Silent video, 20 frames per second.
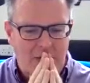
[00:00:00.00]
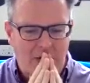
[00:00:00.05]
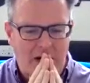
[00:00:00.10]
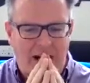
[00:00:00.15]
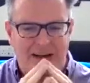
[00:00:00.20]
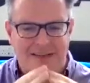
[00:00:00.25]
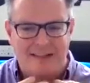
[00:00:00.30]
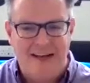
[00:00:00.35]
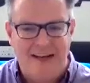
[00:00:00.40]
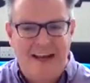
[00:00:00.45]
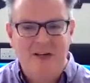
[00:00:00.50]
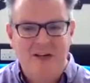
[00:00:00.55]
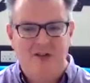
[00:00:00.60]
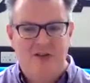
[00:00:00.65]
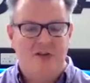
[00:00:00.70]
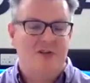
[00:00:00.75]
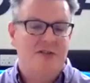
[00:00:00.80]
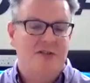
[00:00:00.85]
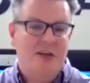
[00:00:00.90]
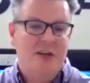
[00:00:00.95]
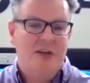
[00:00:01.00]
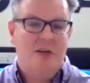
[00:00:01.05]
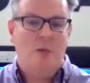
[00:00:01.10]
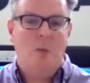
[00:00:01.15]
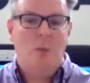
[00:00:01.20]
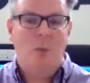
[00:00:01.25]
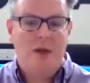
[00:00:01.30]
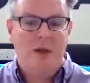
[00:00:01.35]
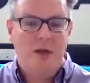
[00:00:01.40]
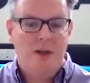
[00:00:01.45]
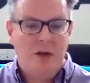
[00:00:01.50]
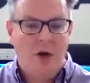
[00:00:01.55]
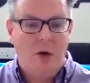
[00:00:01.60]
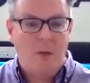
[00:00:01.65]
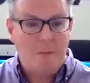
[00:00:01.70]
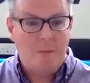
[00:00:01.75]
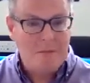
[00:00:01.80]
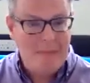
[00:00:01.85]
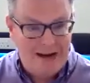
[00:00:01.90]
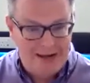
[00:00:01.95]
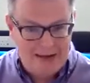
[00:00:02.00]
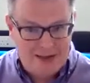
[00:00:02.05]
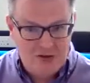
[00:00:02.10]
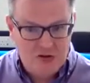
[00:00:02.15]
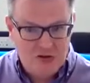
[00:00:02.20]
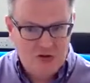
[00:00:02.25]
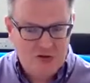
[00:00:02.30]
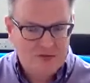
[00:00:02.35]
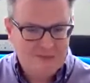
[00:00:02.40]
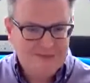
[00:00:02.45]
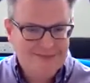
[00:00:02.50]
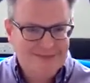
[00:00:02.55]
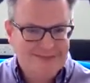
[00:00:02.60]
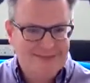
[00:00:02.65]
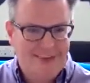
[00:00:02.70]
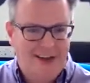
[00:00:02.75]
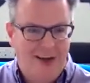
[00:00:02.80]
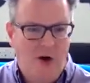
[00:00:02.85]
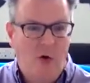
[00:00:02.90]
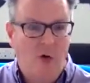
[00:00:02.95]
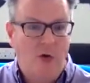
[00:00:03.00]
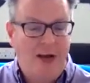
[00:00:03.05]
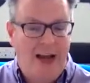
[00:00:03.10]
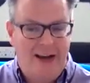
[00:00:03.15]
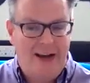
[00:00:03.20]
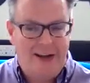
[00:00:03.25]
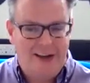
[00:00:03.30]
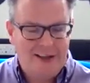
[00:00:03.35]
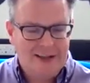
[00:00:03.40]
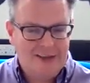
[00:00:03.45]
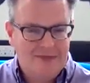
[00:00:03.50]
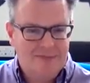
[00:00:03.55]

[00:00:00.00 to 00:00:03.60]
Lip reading: as an agency, we don't manage organic